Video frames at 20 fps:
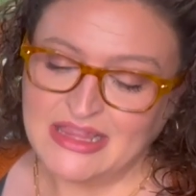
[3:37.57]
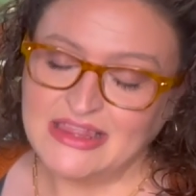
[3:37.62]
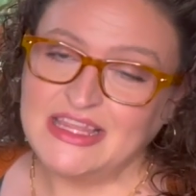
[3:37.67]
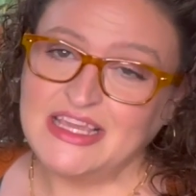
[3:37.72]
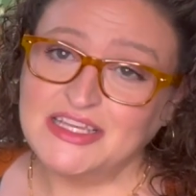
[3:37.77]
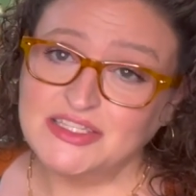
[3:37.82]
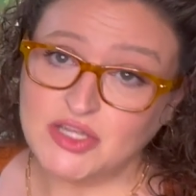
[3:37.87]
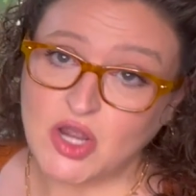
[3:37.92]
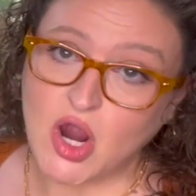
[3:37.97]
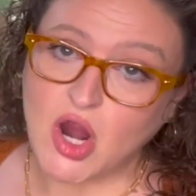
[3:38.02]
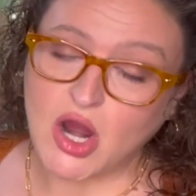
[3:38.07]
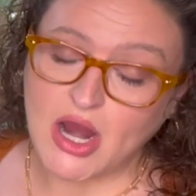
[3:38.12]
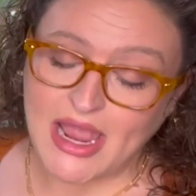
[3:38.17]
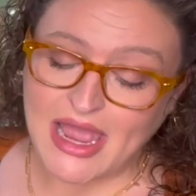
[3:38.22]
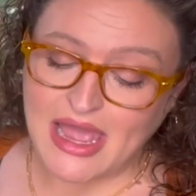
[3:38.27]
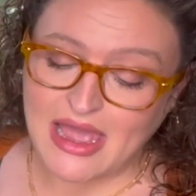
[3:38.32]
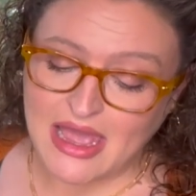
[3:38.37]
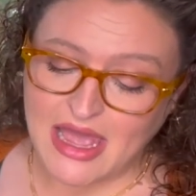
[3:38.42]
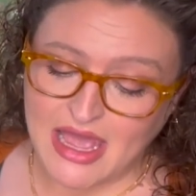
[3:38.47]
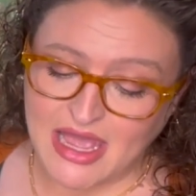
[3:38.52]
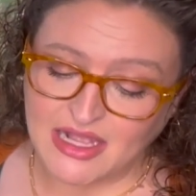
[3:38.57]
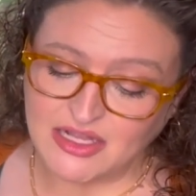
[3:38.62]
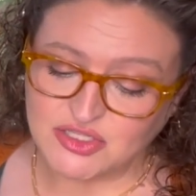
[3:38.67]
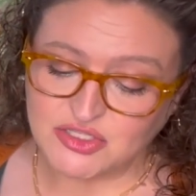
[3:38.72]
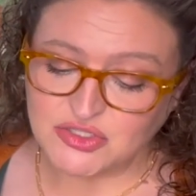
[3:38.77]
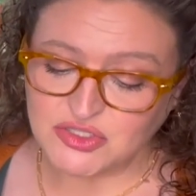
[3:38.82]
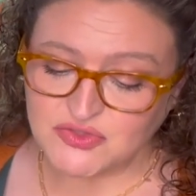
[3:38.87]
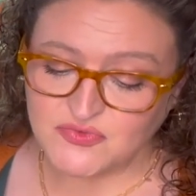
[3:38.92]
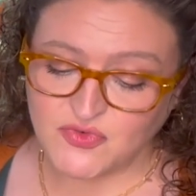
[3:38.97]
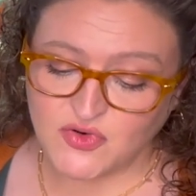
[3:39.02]
these are
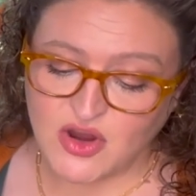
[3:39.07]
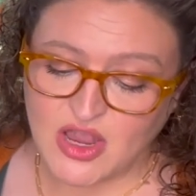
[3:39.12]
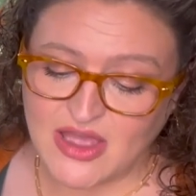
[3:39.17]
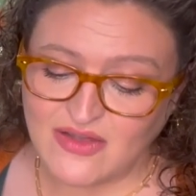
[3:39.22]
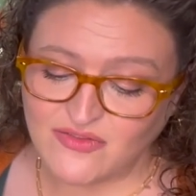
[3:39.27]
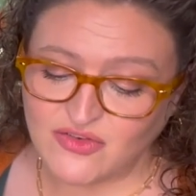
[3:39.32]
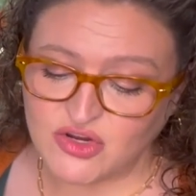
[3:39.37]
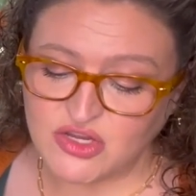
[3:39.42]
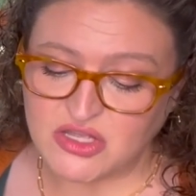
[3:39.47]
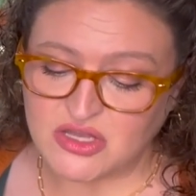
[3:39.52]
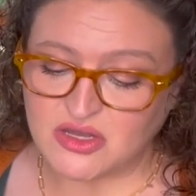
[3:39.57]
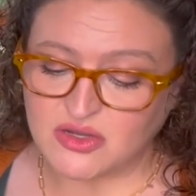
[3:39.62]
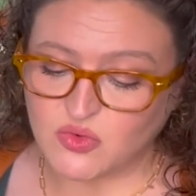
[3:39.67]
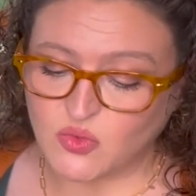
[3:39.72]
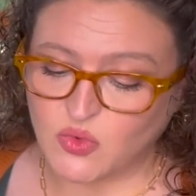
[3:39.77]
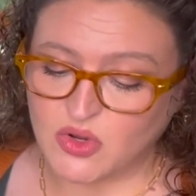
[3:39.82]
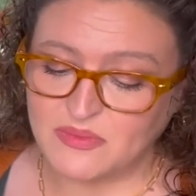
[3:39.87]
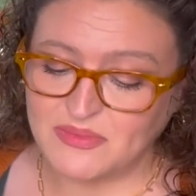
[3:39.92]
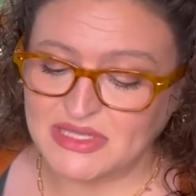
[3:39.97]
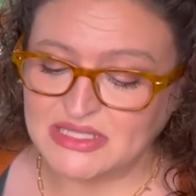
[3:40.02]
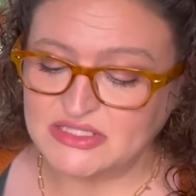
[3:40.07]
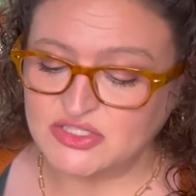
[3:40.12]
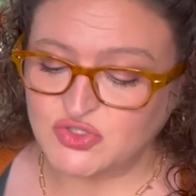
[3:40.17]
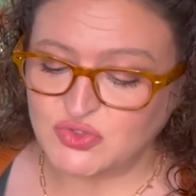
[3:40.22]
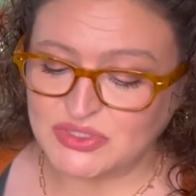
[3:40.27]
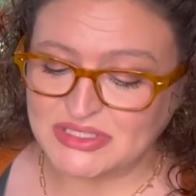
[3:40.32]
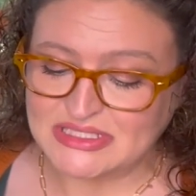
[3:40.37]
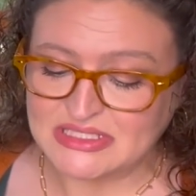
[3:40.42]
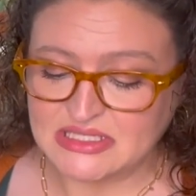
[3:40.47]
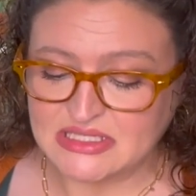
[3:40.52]
Angels Forever Young Women's
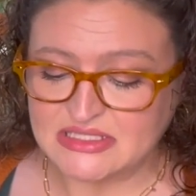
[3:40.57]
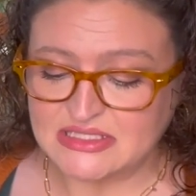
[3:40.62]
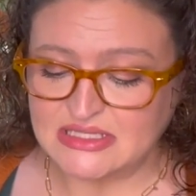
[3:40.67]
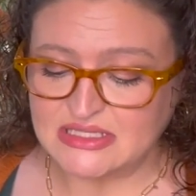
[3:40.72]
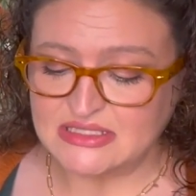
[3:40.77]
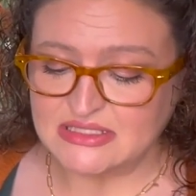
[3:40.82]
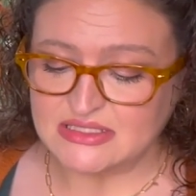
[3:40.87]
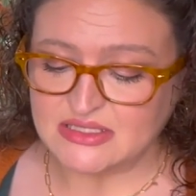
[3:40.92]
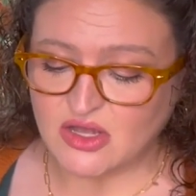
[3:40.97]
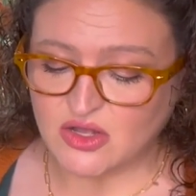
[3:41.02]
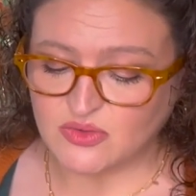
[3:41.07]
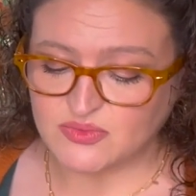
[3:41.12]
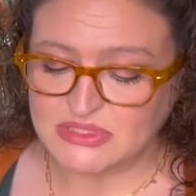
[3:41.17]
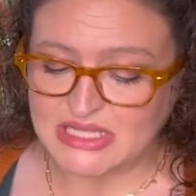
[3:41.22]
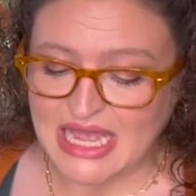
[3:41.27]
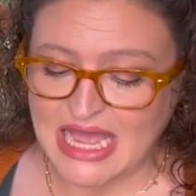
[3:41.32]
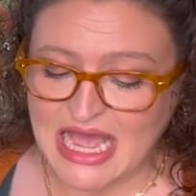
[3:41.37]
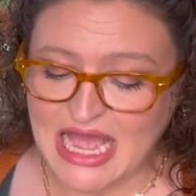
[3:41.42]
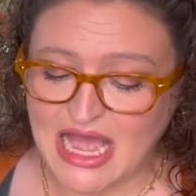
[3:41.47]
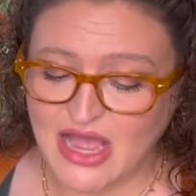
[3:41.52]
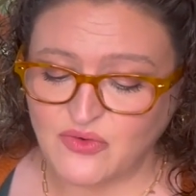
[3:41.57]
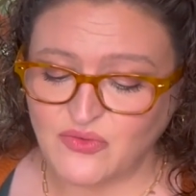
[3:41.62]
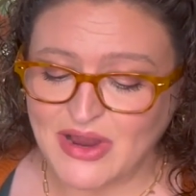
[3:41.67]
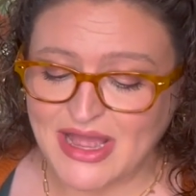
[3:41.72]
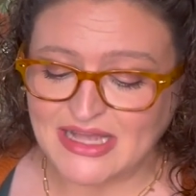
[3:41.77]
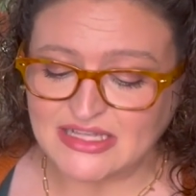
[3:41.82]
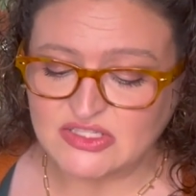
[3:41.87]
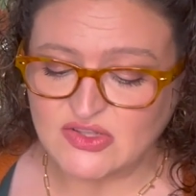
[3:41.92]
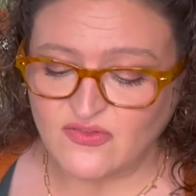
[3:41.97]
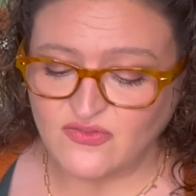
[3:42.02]
360 Sculpt High
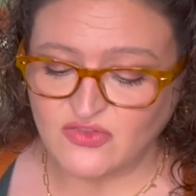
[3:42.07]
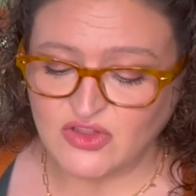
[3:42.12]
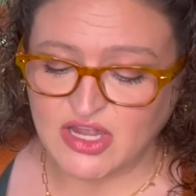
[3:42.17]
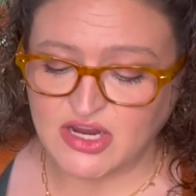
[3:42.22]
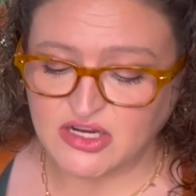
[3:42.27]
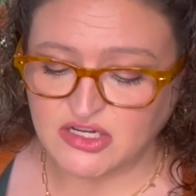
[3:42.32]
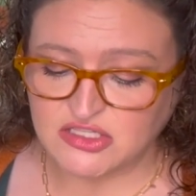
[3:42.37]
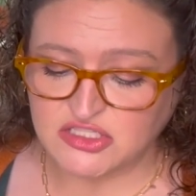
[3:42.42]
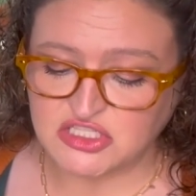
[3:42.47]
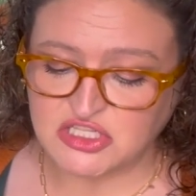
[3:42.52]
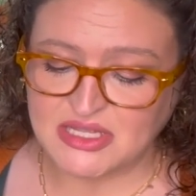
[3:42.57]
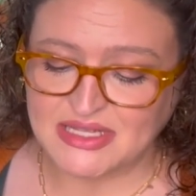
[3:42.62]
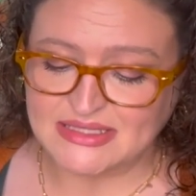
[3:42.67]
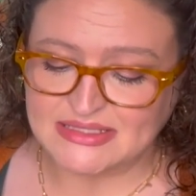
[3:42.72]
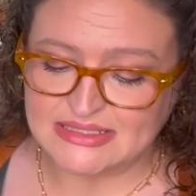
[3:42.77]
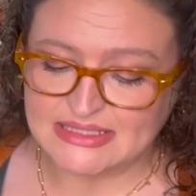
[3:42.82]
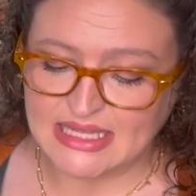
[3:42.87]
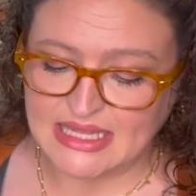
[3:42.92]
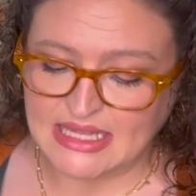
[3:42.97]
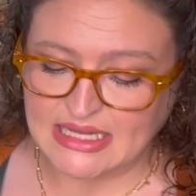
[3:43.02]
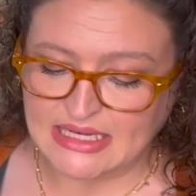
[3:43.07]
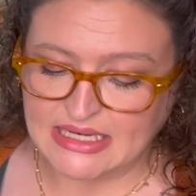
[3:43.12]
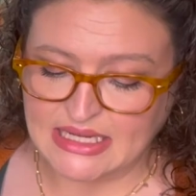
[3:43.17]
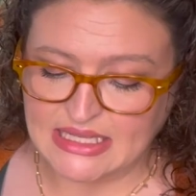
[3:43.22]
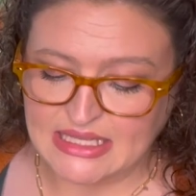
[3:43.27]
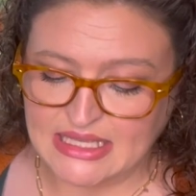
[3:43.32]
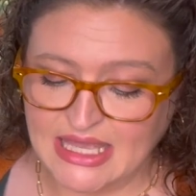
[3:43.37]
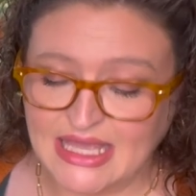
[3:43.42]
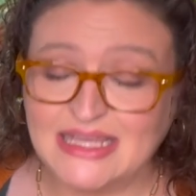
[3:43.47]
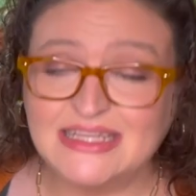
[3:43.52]
Rise Flare Jeans in
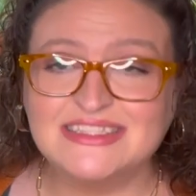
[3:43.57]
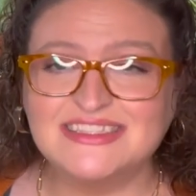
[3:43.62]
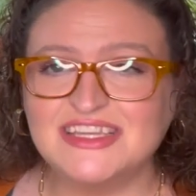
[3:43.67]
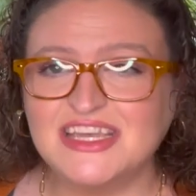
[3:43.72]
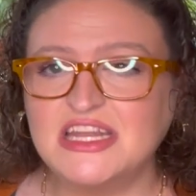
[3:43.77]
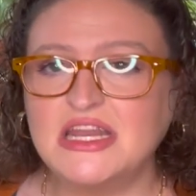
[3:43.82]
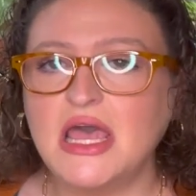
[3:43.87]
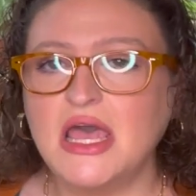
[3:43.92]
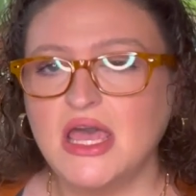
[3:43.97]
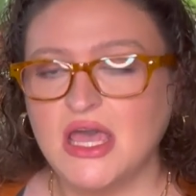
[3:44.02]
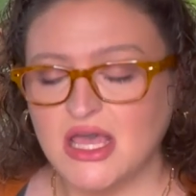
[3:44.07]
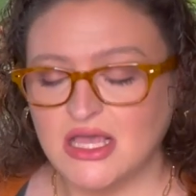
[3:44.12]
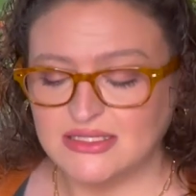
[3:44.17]
Kingston,